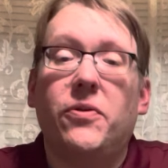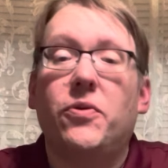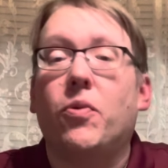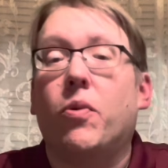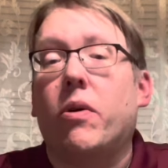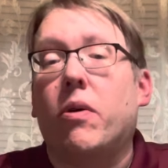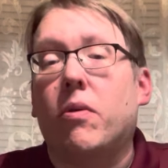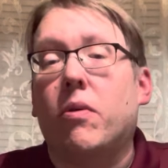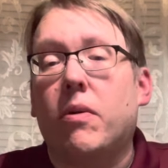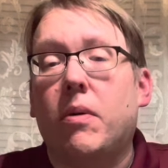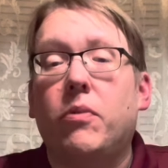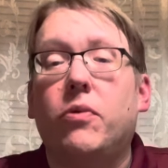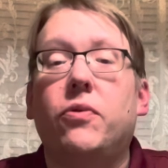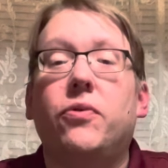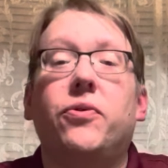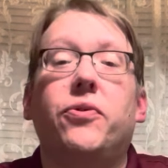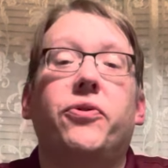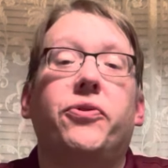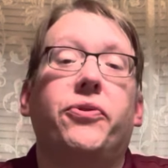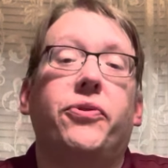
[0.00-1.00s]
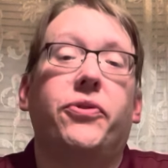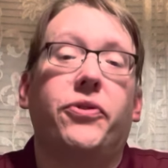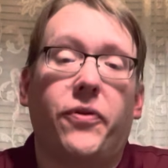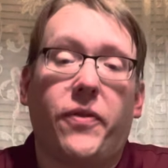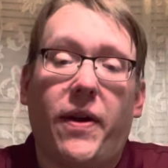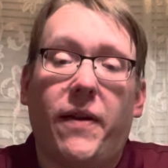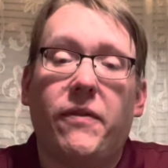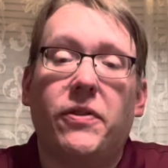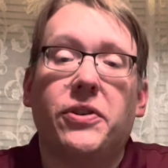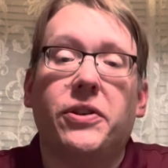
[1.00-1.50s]
Royal Rumbles,
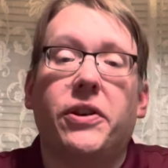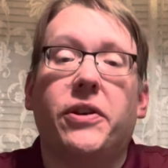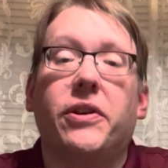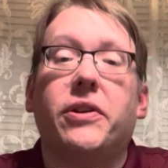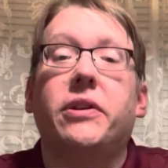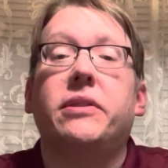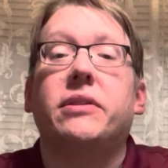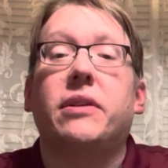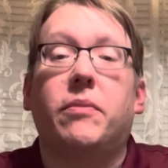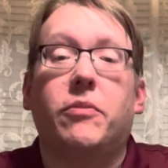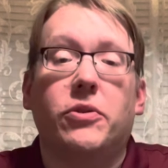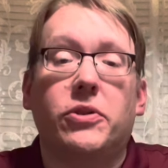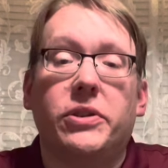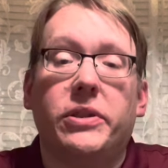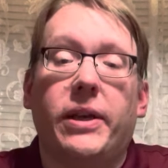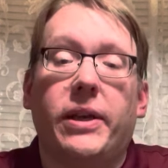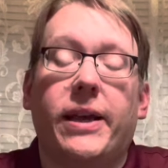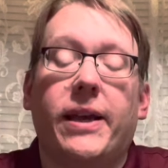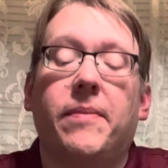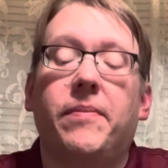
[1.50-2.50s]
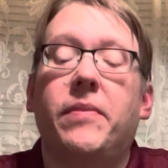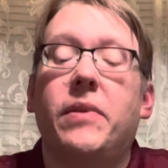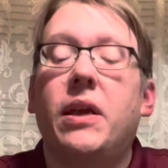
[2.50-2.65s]
Survivor Series, SummerSlam.